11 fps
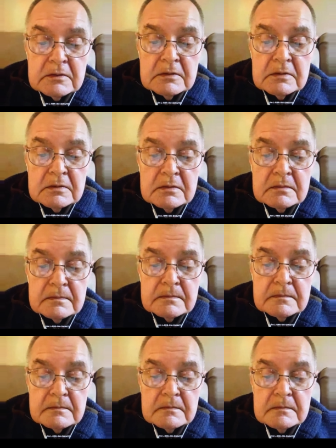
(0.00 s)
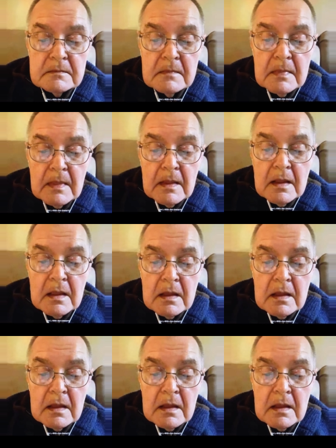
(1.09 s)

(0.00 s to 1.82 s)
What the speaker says: (silence)